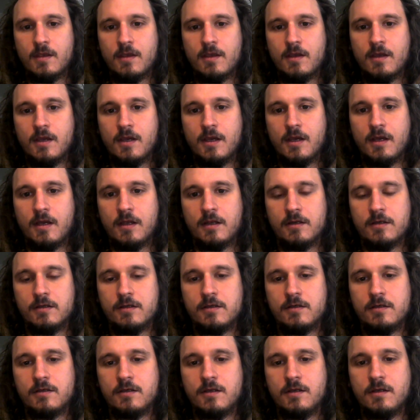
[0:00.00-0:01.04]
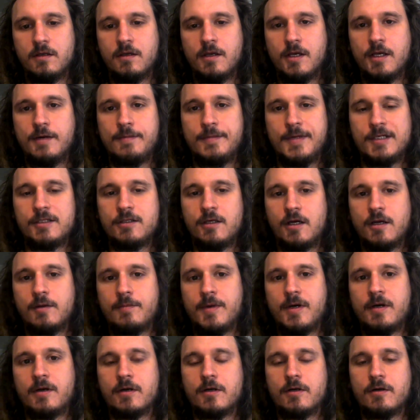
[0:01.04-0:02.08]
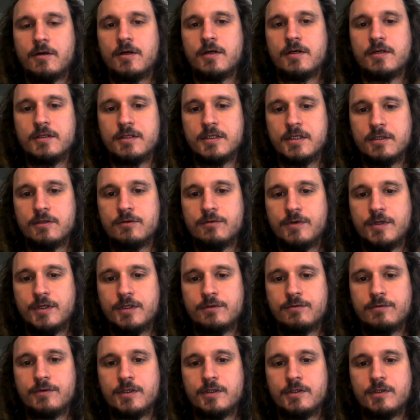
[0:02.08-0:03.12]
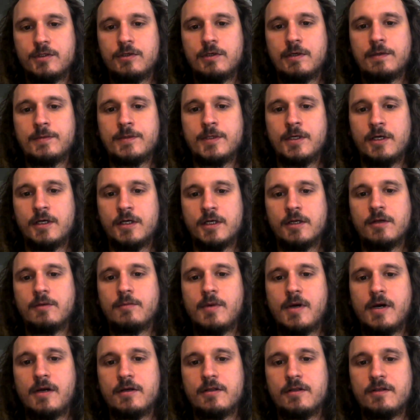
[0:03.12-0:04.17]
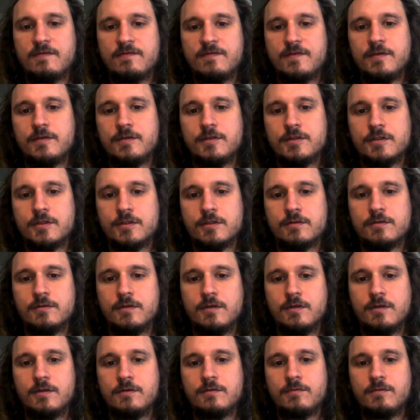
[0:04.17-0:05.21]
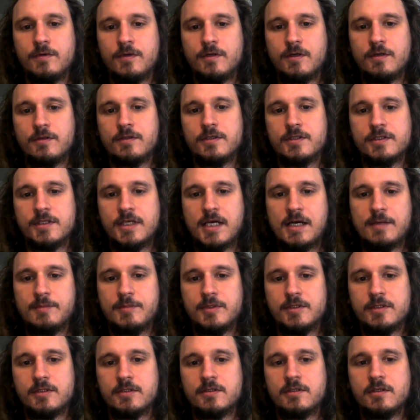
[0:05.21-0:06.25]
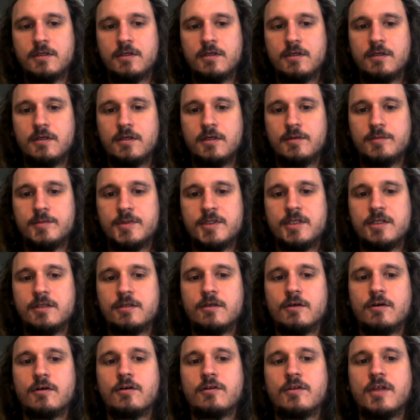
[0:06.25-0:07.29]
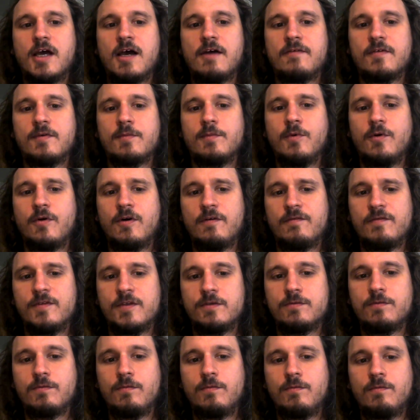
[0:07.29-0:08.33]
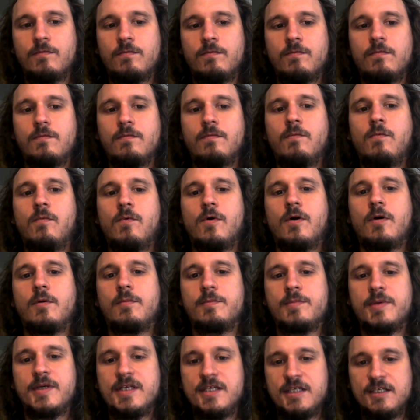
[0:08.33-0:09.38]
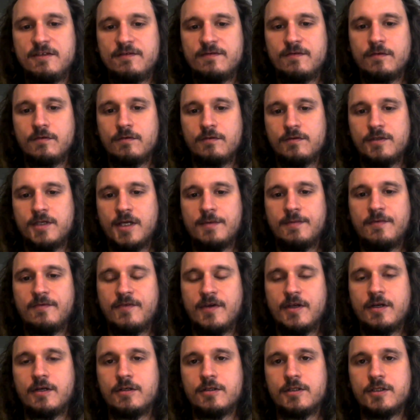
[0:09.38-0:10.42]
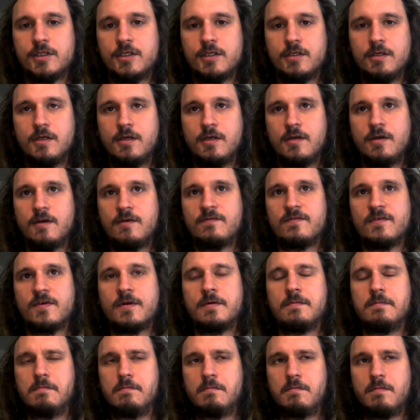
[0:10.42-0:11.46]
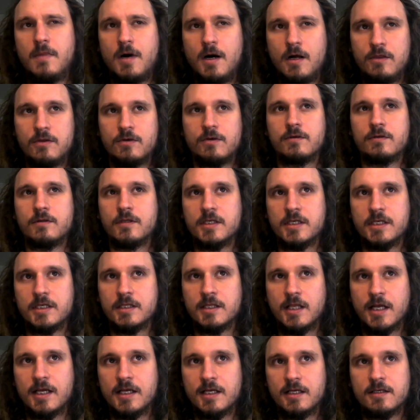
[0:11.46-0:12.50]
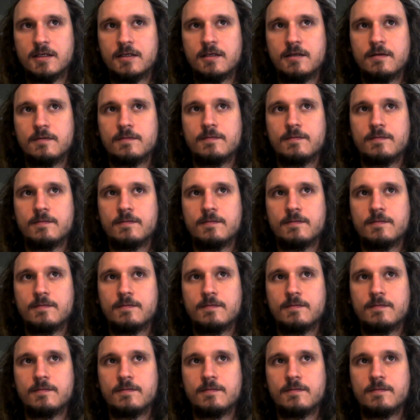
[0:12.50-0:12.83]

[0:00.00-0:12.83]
and I'm not talking about currently in 2022, I'm talking about in the future when all this happens. I'm seeing the Earth having more of this warm, peaceful type of energy, very motherly like,